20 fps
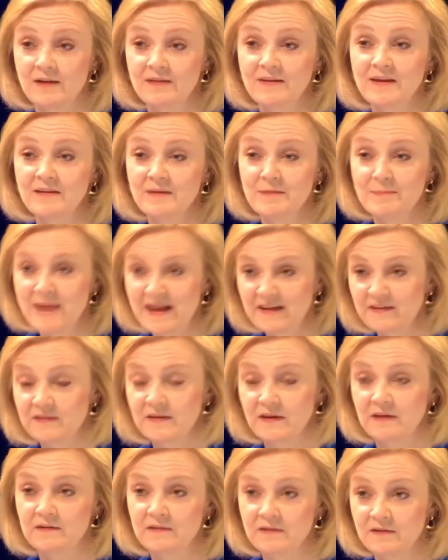think the best
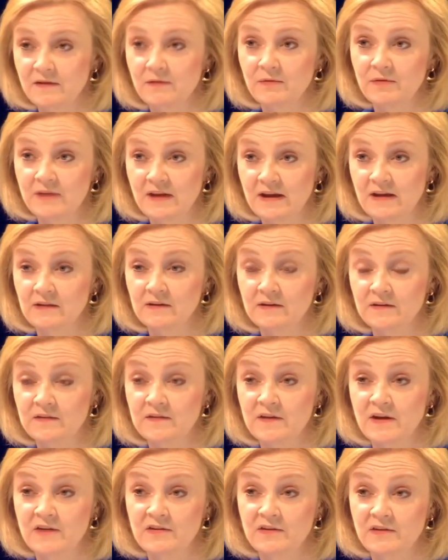thing to do with Nicola
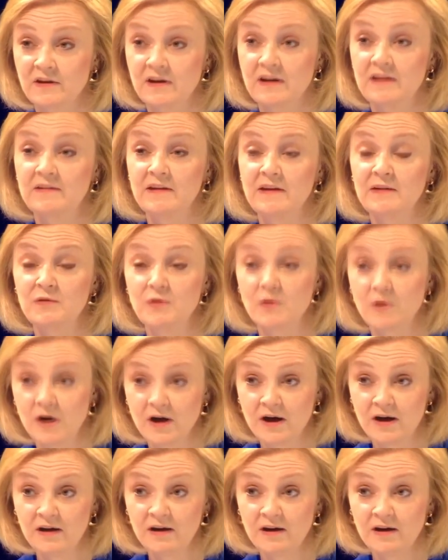Sturgeon is ignore her.